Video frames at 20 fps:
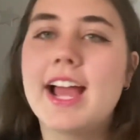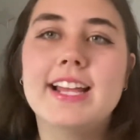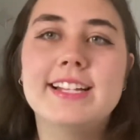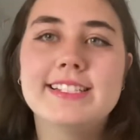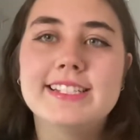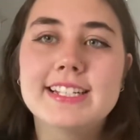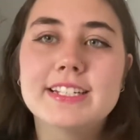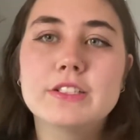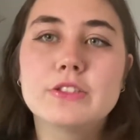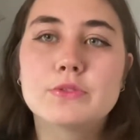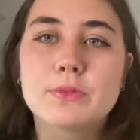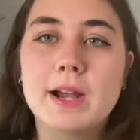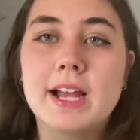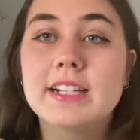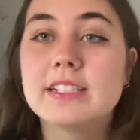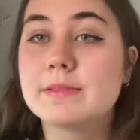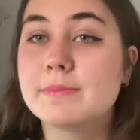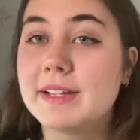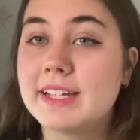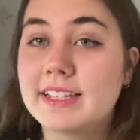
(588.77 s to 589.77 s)
I did
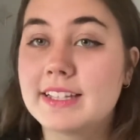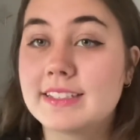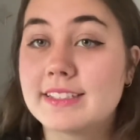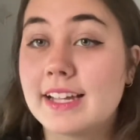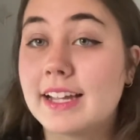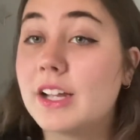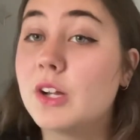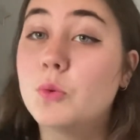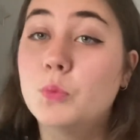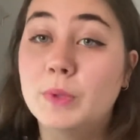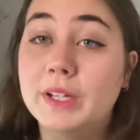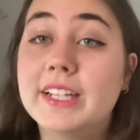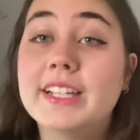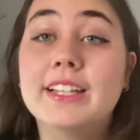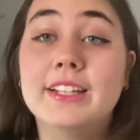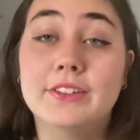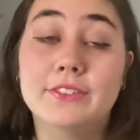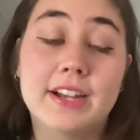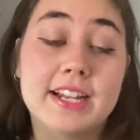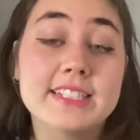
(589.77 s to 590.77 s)
try to make this like a
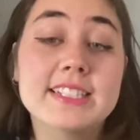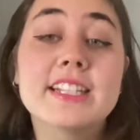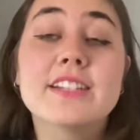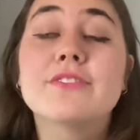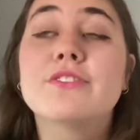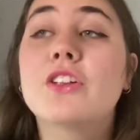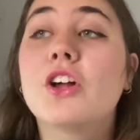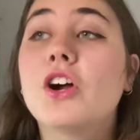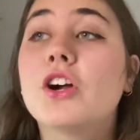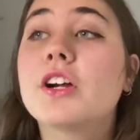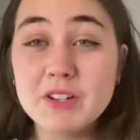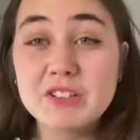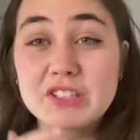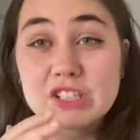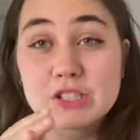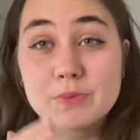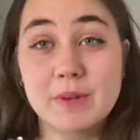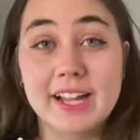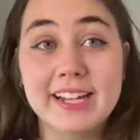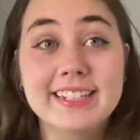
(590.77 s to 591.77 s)
weekly writing vlog, which
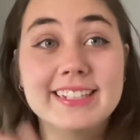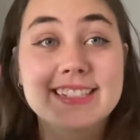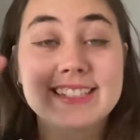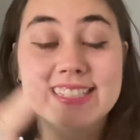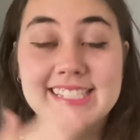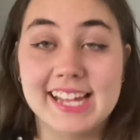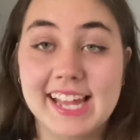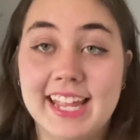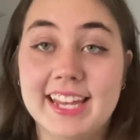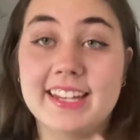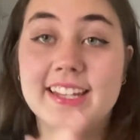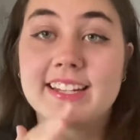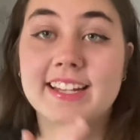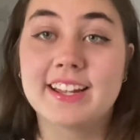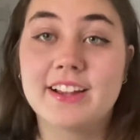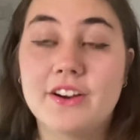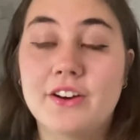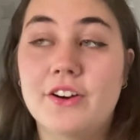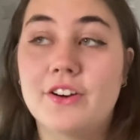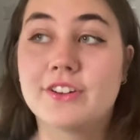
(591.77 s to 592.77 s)
is why I continued
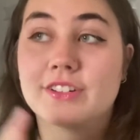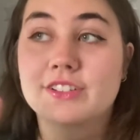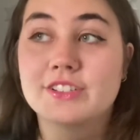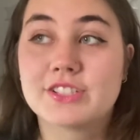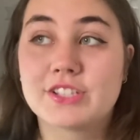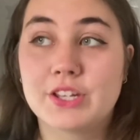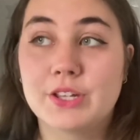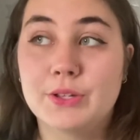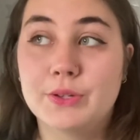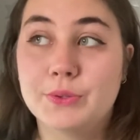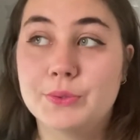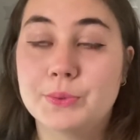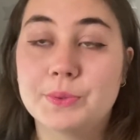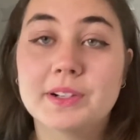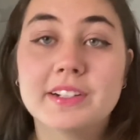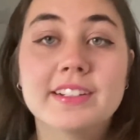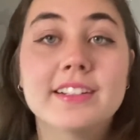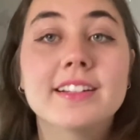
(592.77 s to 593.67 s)
it on to,